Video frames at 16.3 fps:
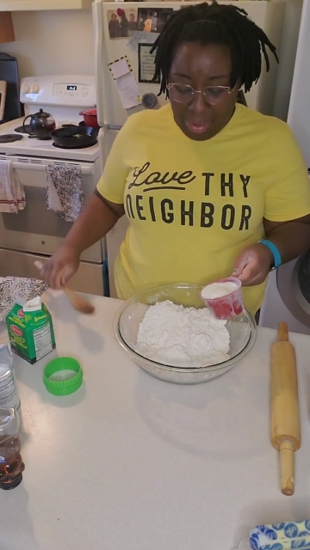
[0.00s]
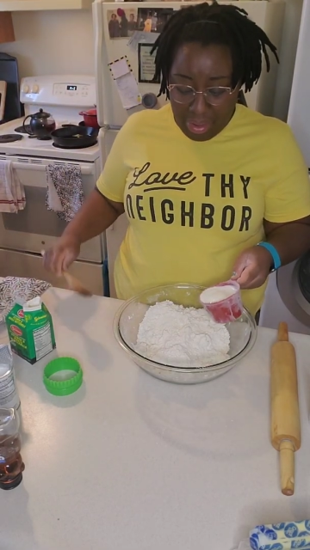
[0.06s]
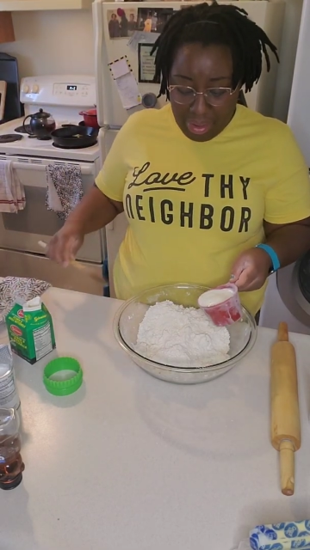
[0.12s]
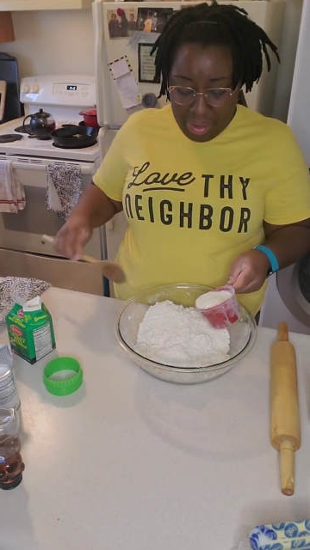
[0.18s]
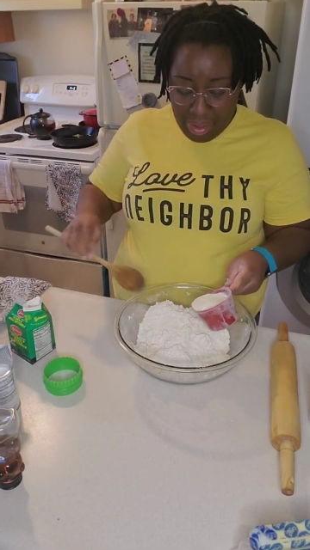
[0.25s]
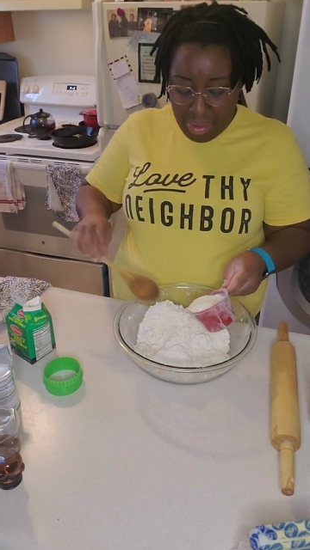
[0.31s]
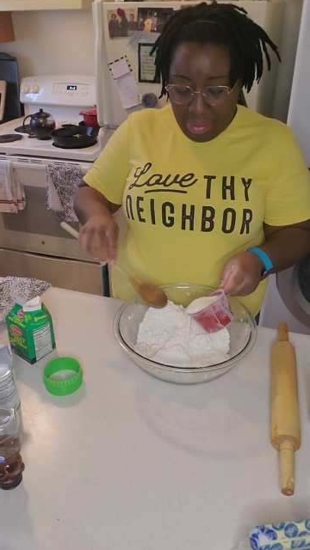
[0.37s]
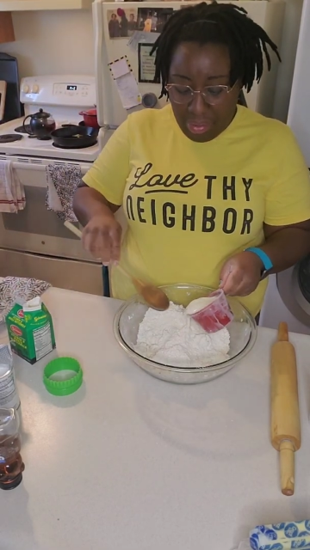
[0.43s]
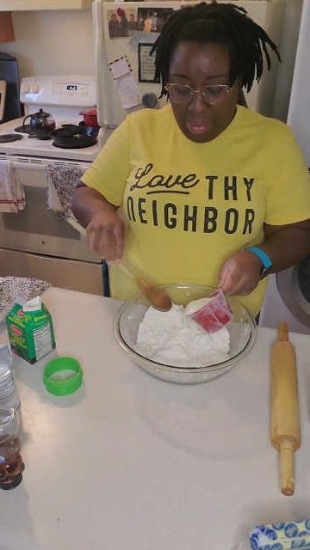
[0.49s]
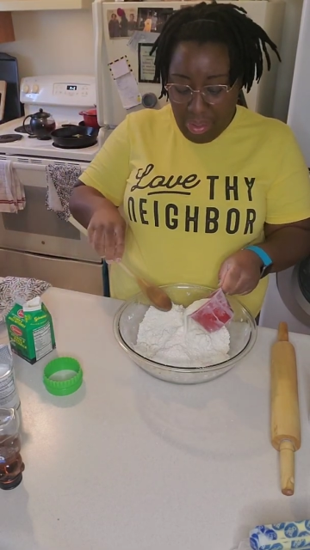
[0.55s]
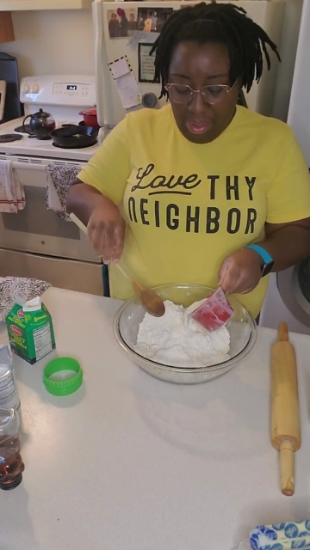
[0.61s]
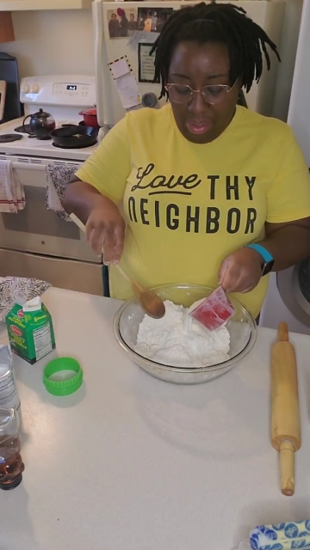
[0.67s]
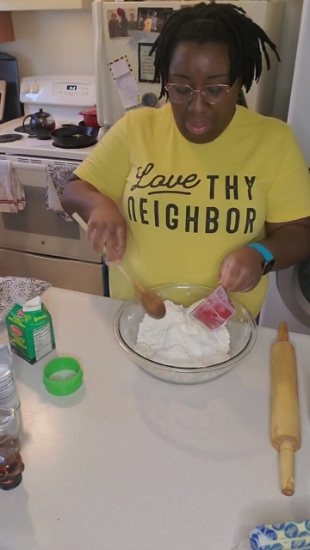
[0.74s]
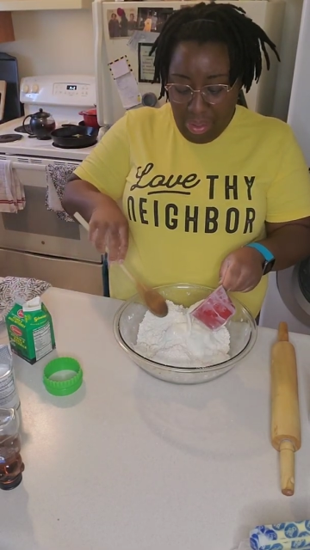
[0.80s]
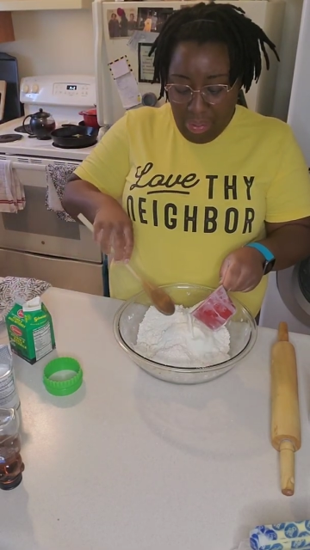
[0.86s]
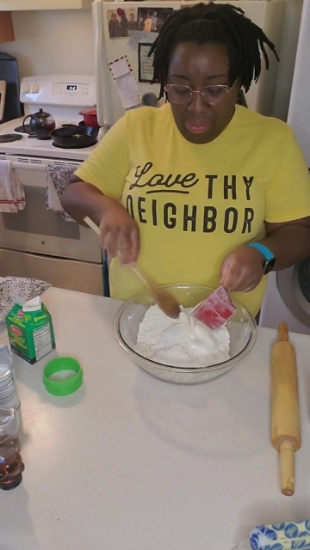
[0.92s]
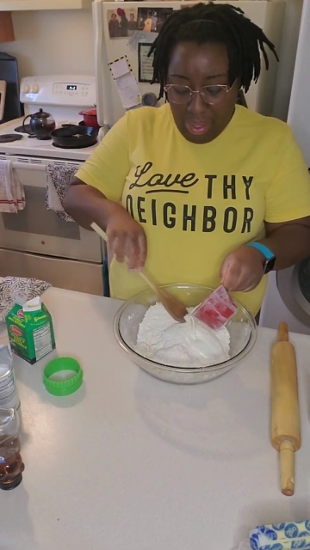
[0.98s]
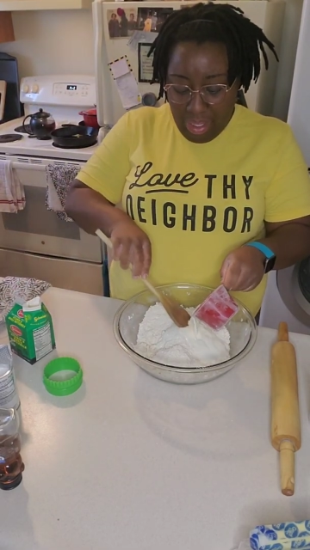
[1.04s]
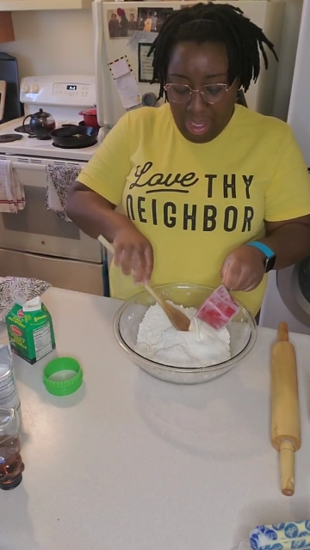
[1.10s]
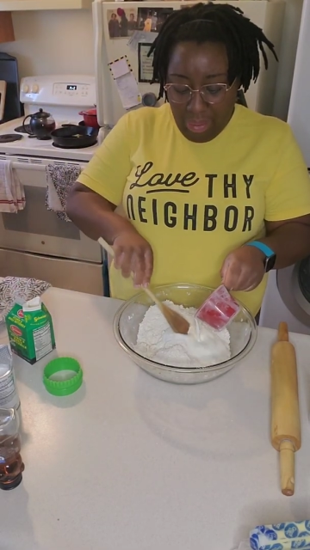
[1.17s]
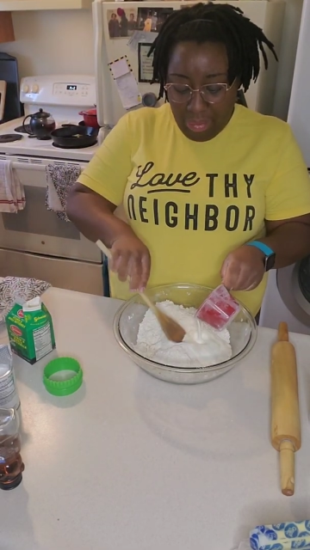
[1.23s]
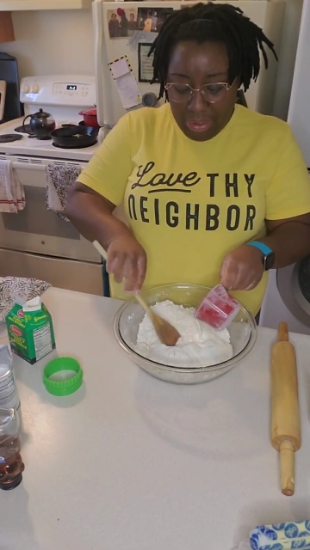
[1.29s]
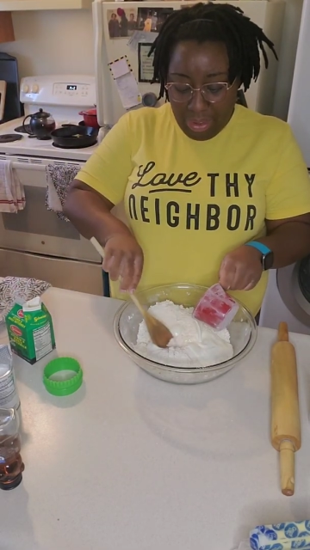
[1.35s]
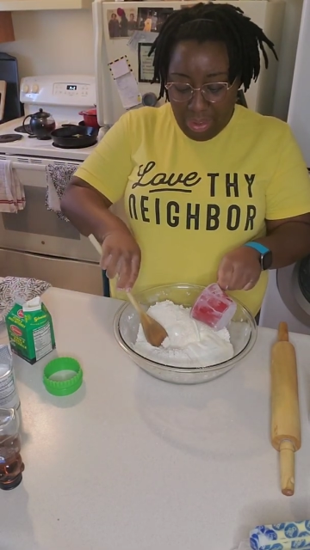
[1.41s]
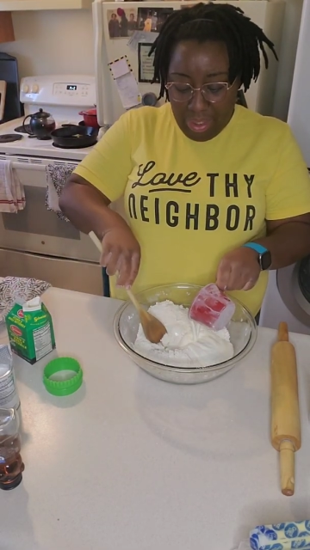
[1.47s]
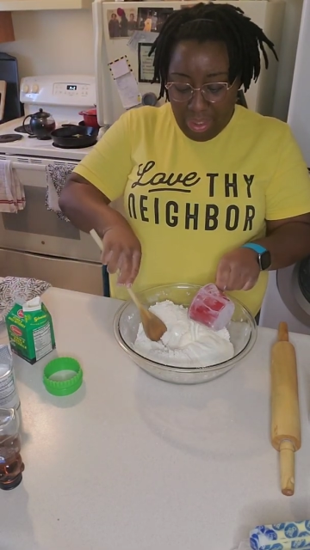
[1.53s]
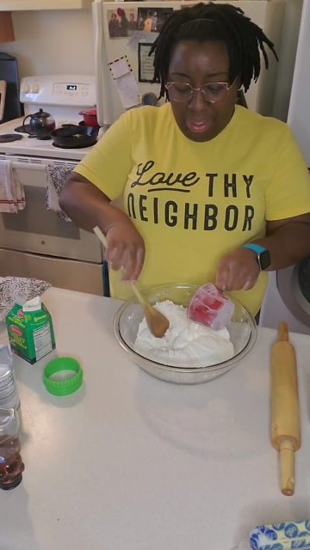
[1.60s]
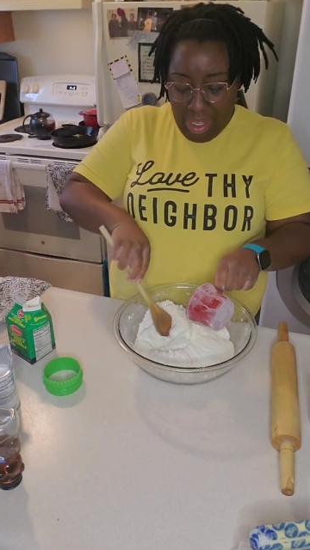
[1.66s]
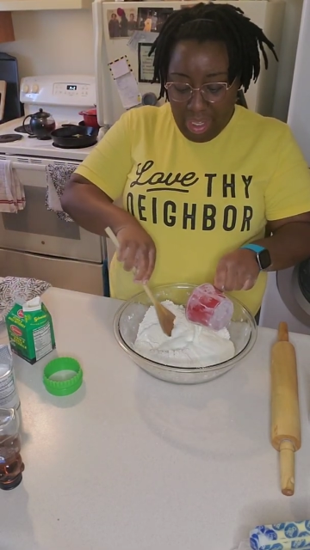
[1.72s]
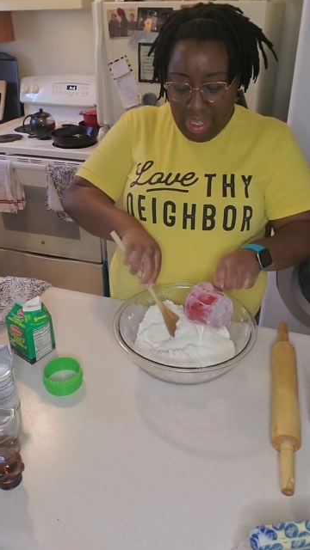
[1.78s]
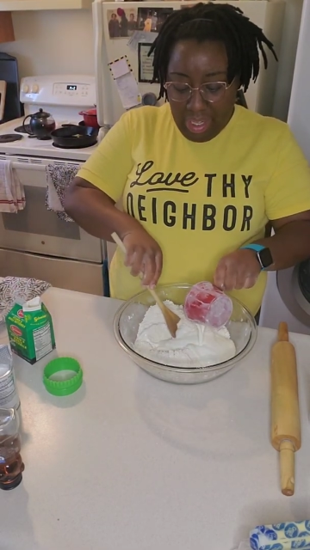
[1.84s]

So right now we're just going to go ahead and